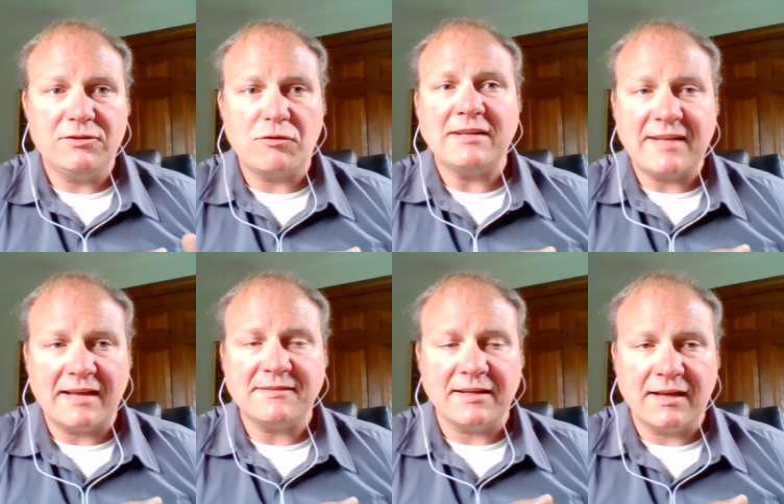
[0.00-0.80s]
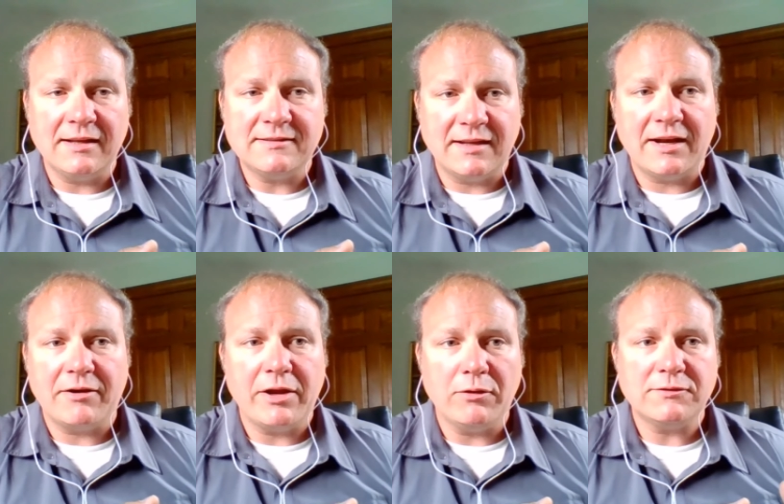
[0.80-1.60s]
stress testing
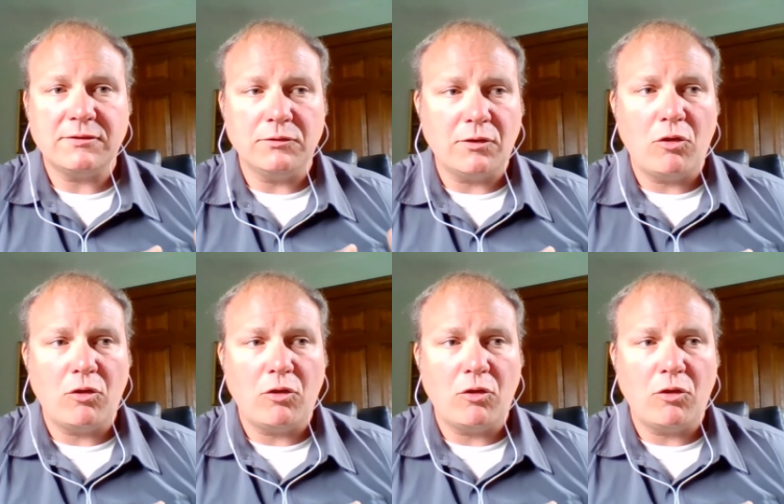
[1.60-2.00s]
scenarios to,